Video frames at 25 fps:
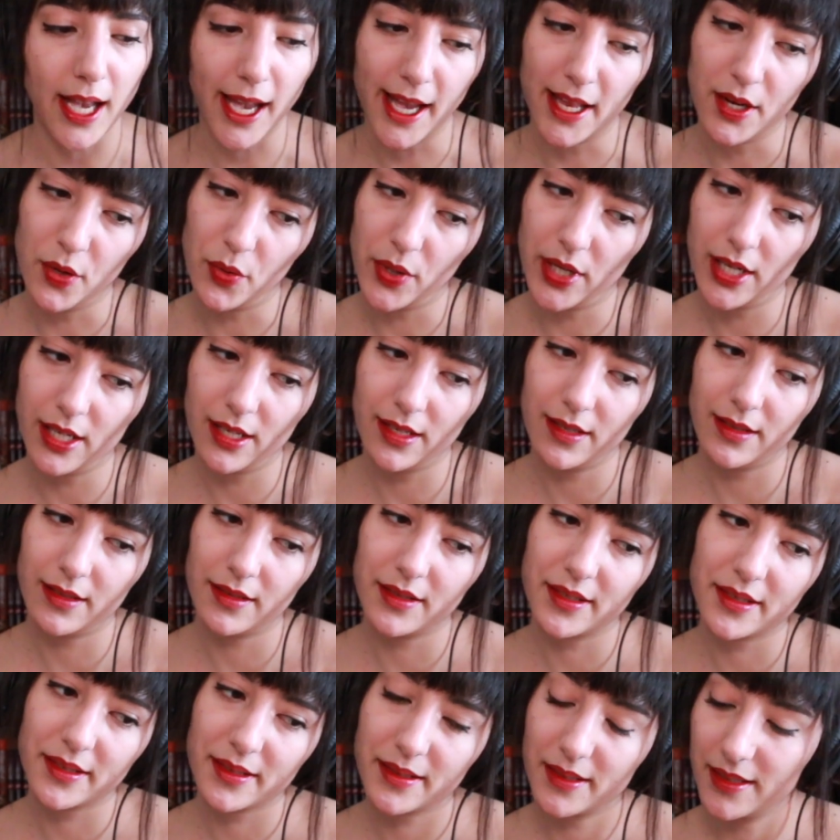
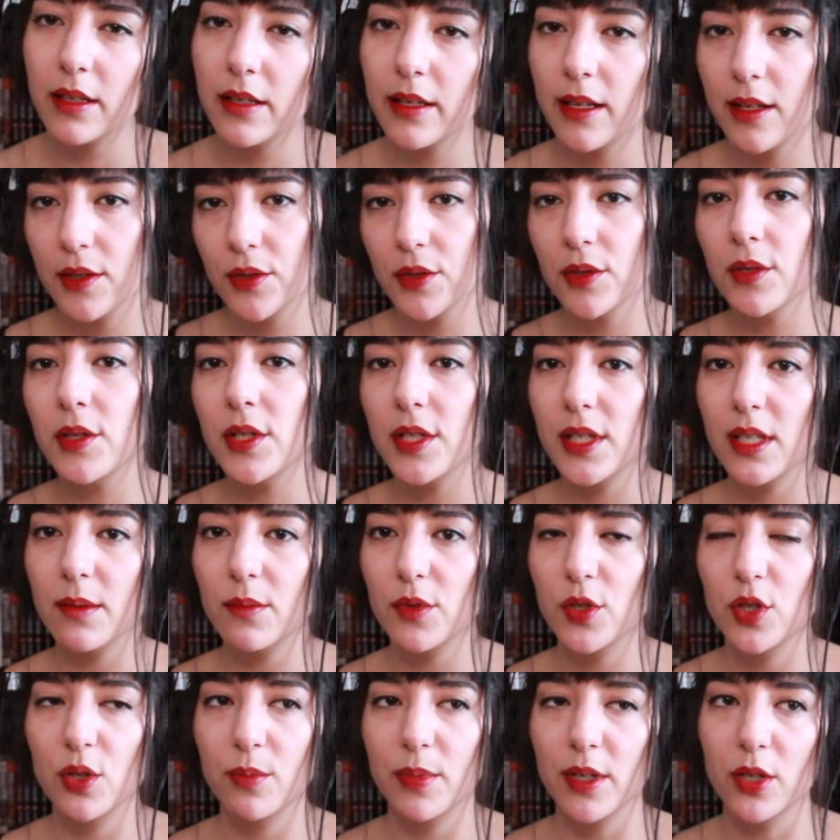Anyways, Nezu
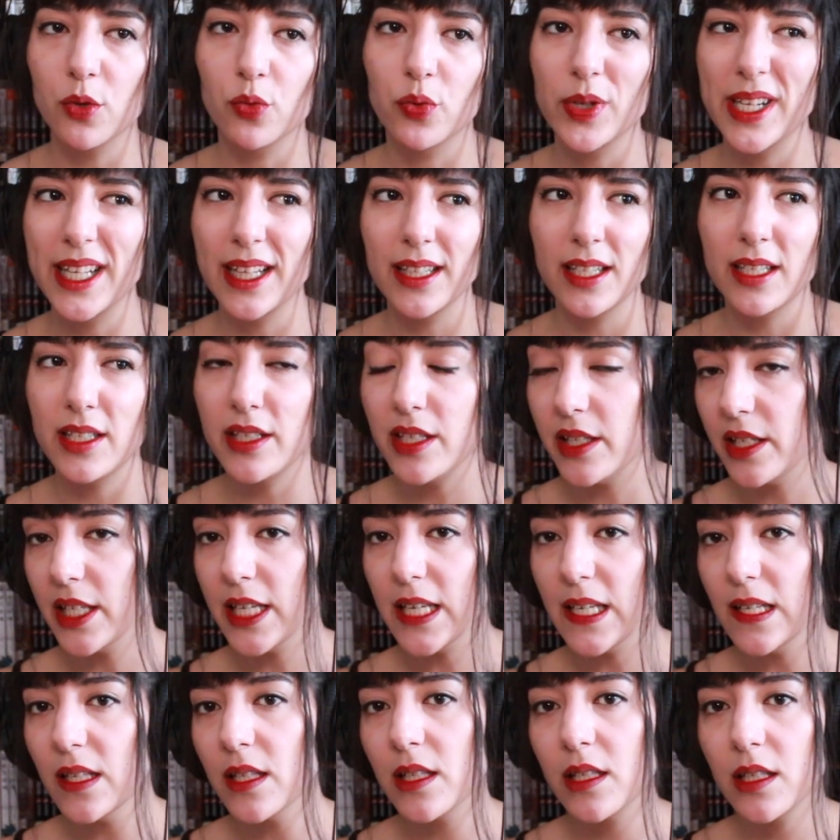seems to be really
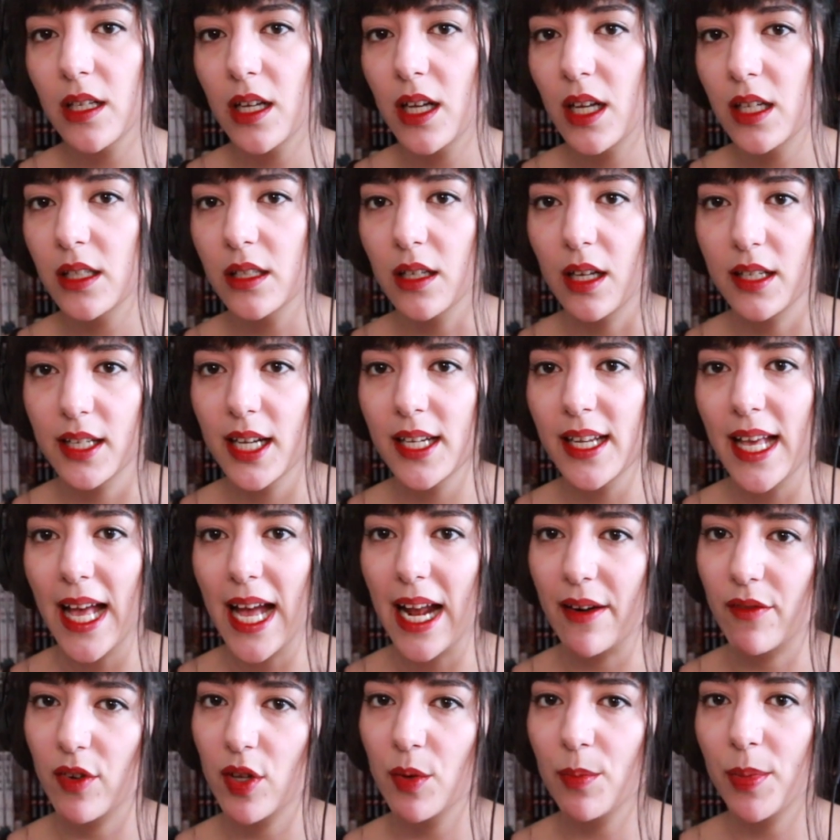decent, and yet
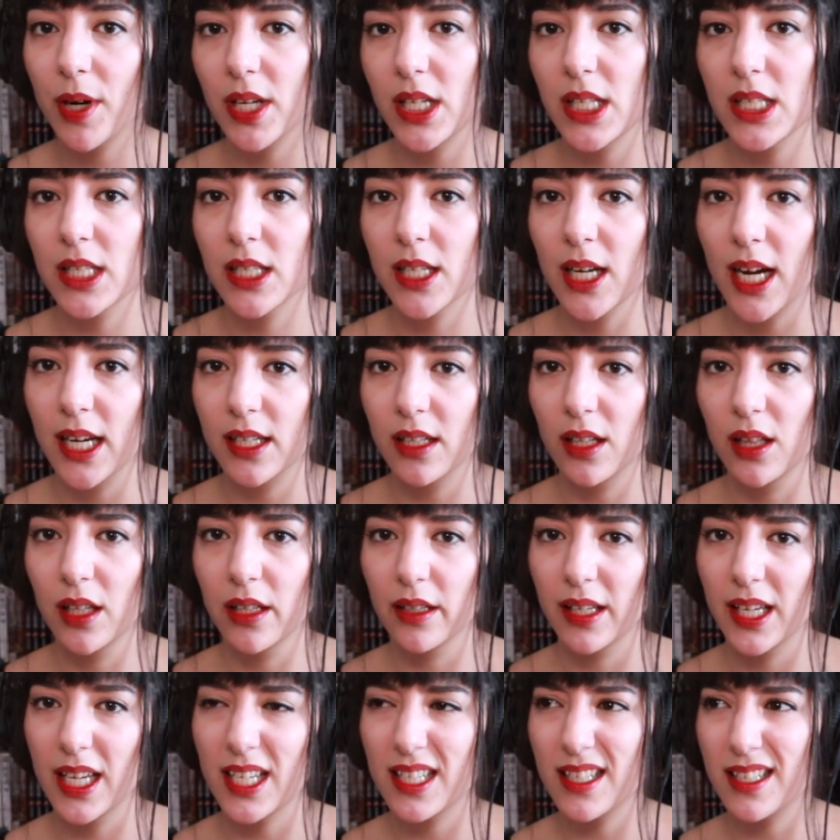everybody's kind of
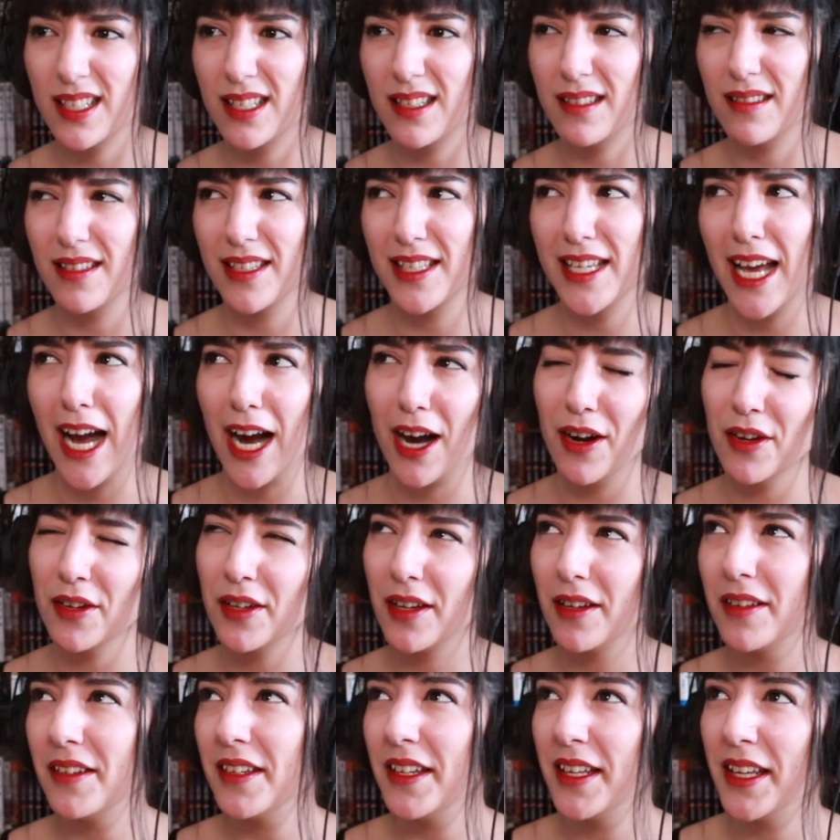looking
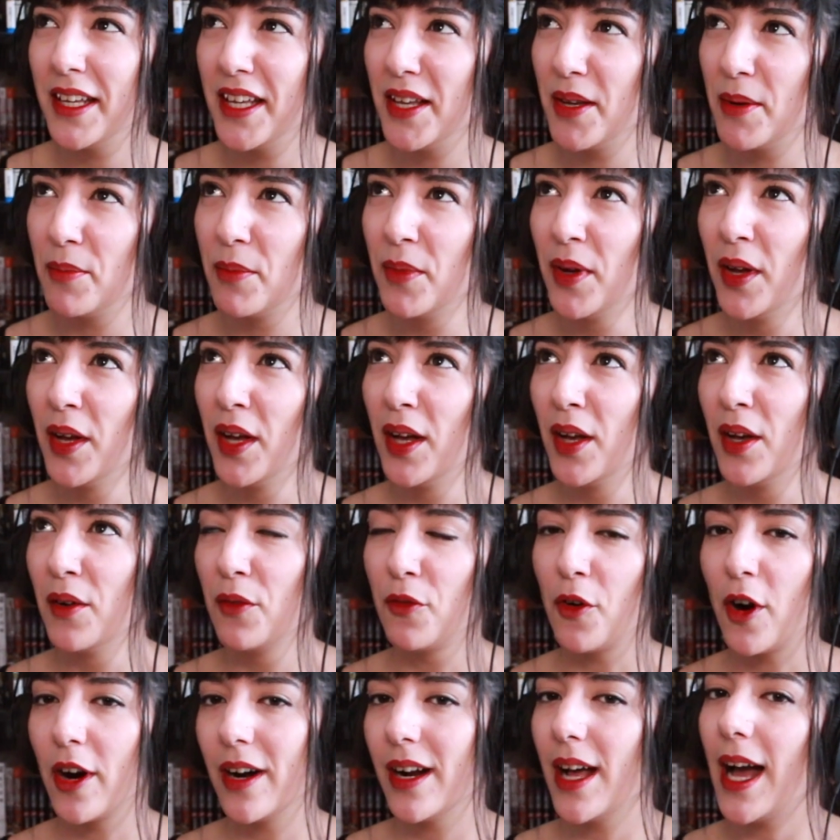down on him
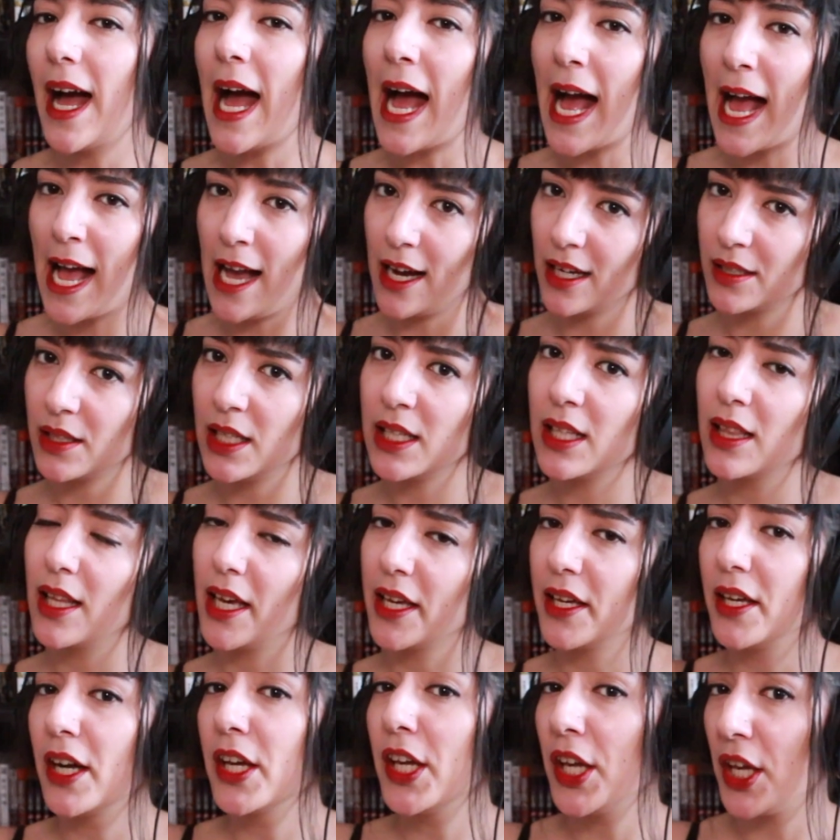for acting
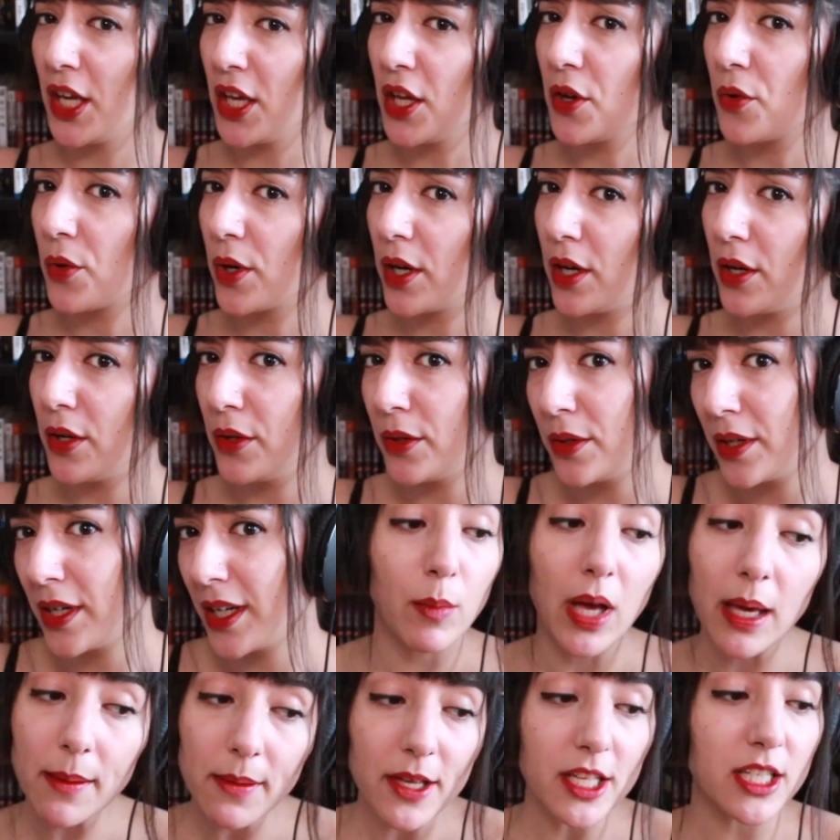like a hero.
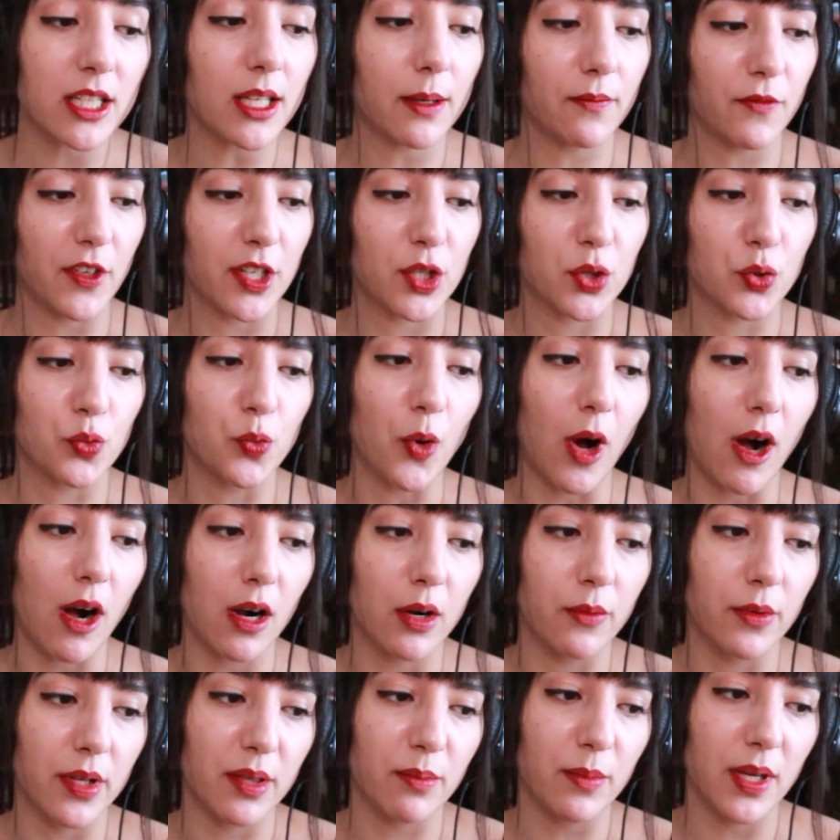Maybe something's
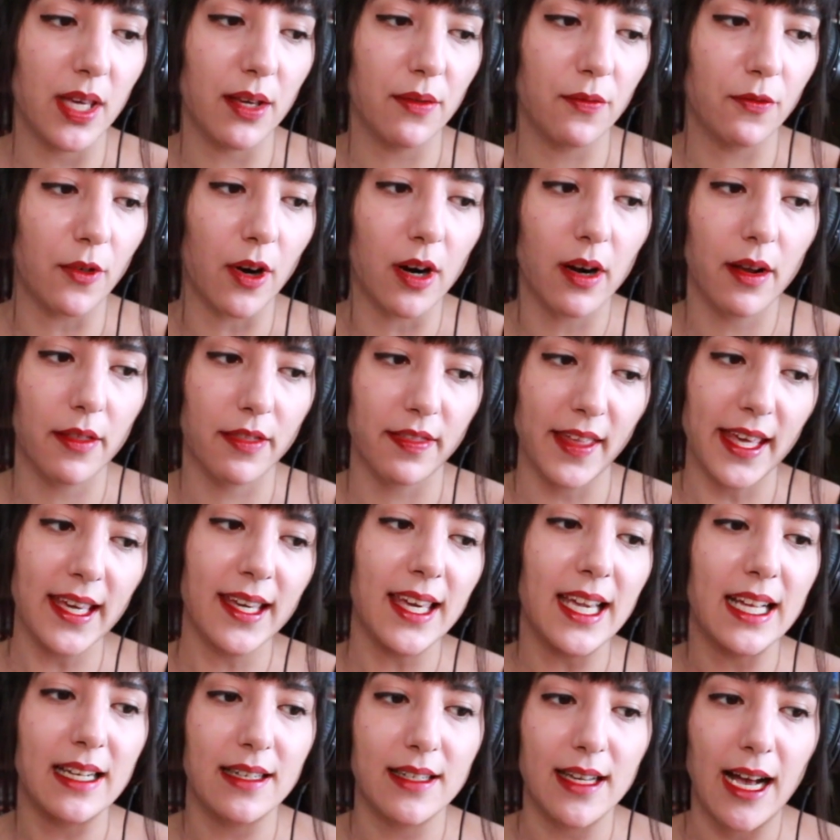wrong with me for
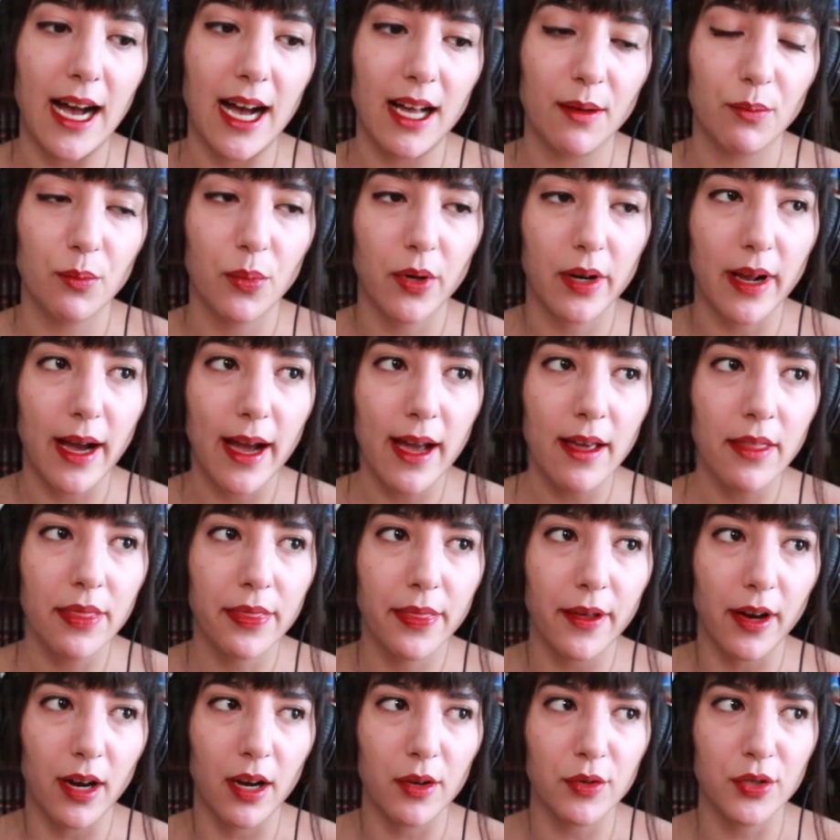thinking that, but I
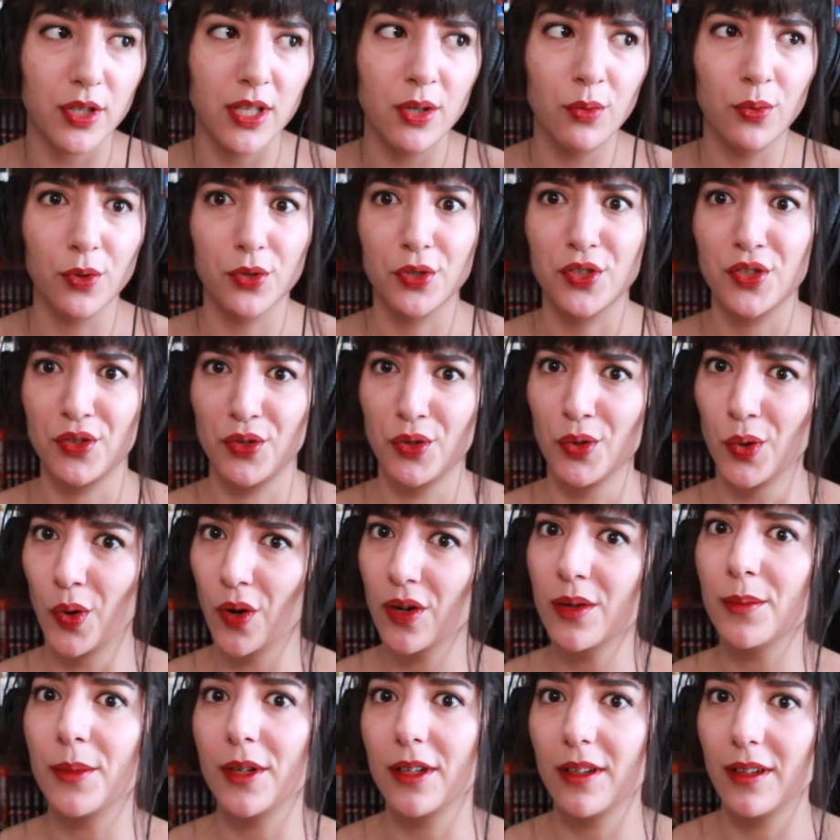thought he was
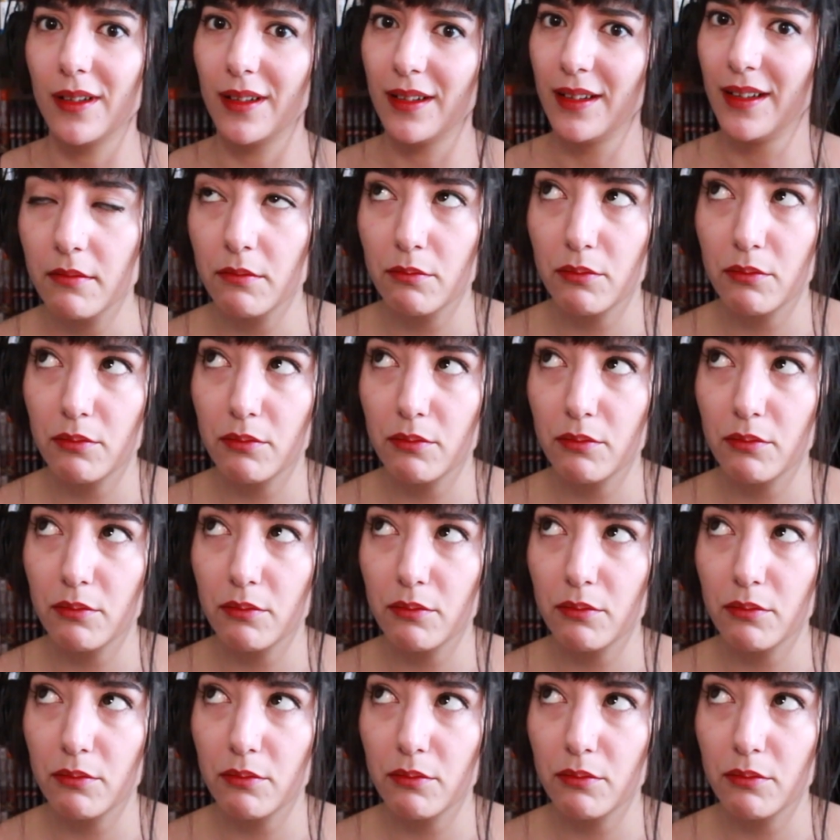normal.